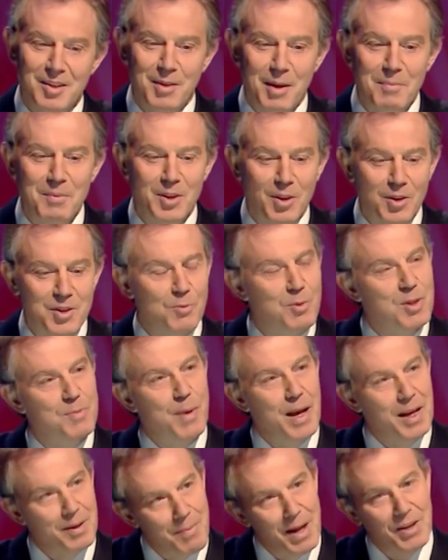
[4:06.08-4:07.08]
September dossier was
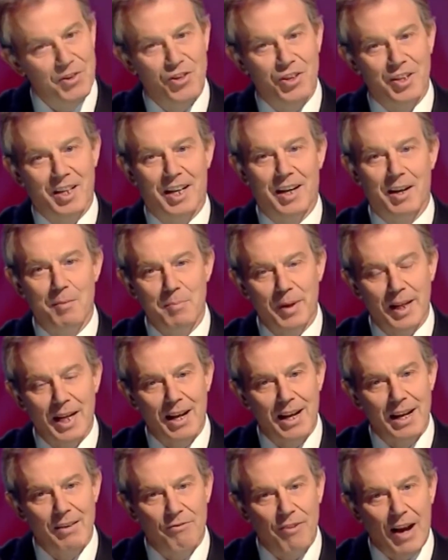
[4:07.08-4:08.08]
barely mentioned in it, but
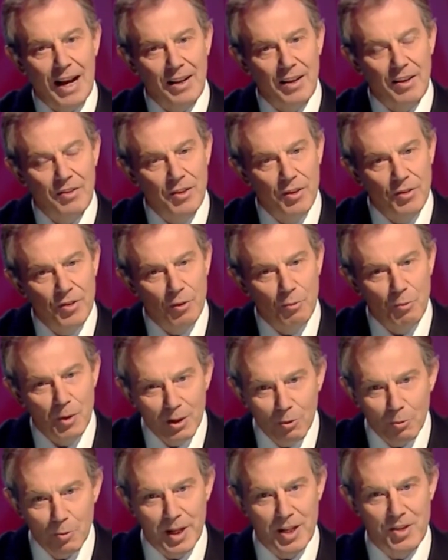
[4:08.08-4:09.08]
in fact, the
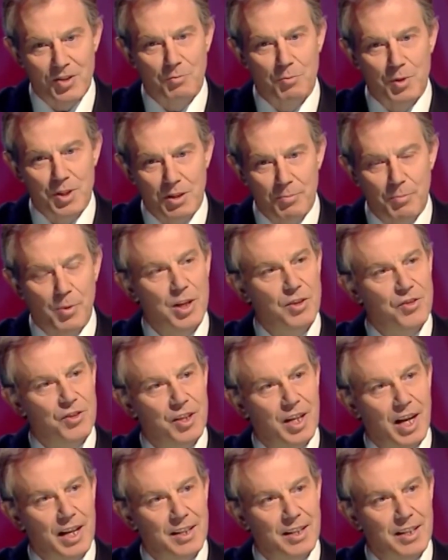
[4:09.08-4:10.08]
real reason was the breach of
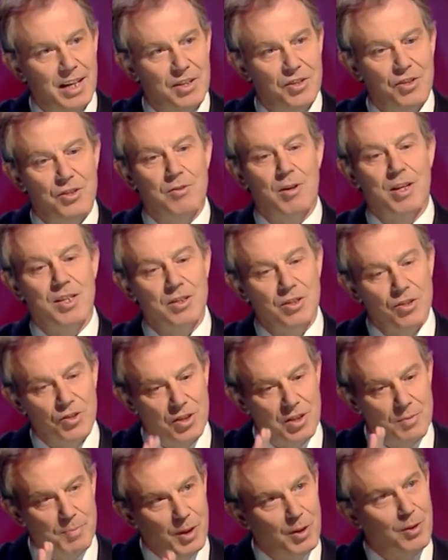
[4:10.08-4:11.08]
United Nations
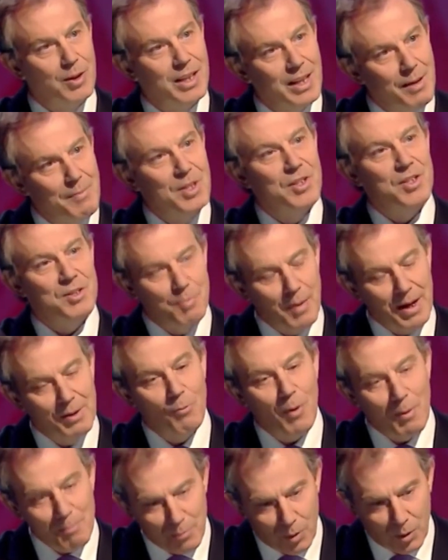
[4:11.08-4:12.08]
resolutions. But look, let me just
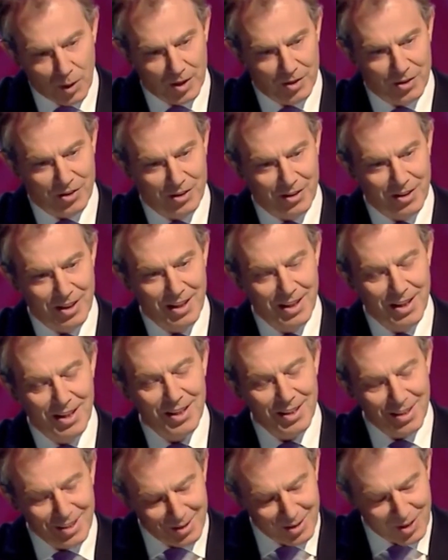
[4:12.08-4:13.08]
make one point to you,
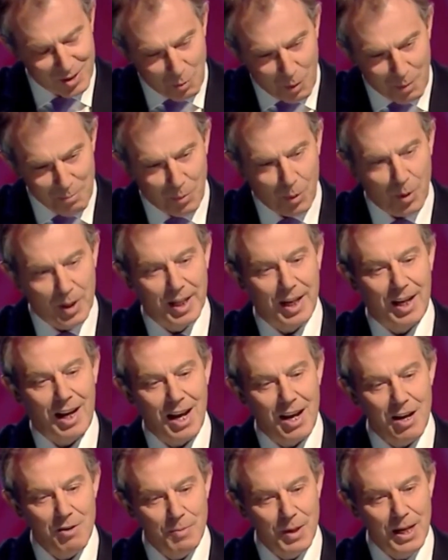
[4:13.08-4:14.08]
just one point, and
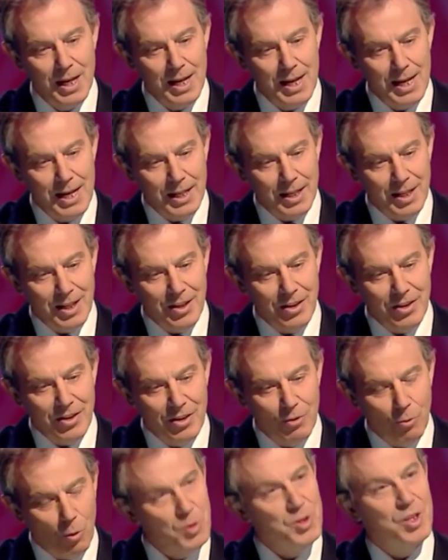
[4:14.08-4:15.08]
I hope
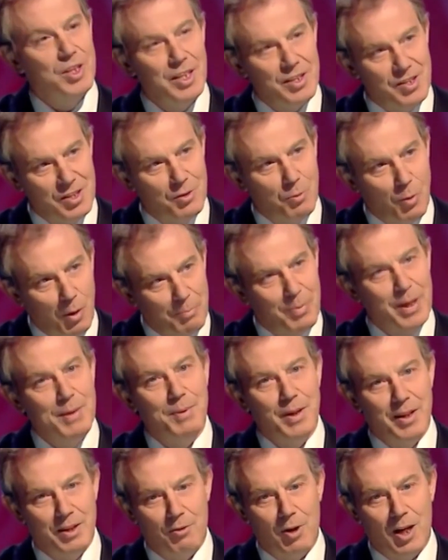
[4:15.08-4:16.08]
you also listen to what
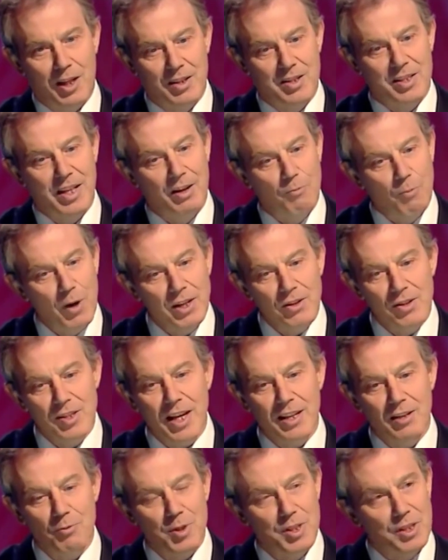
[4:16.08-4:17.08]
people in Iraq are saying. When you
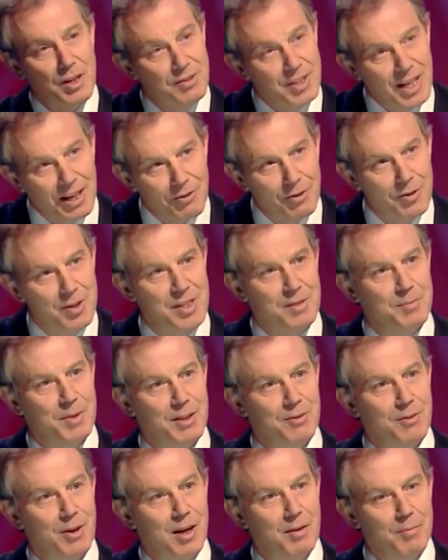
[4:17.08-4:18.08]
say there was no terrorism
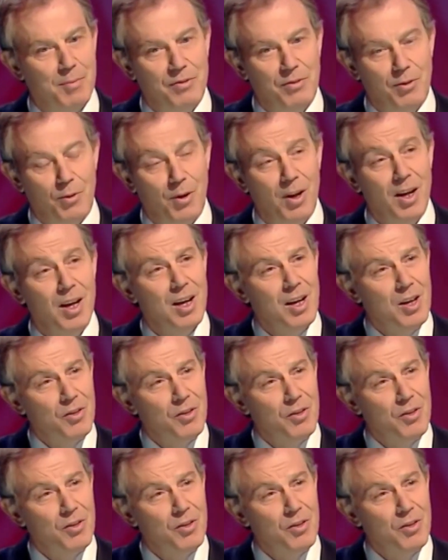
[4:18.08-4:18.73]
in Iraq before,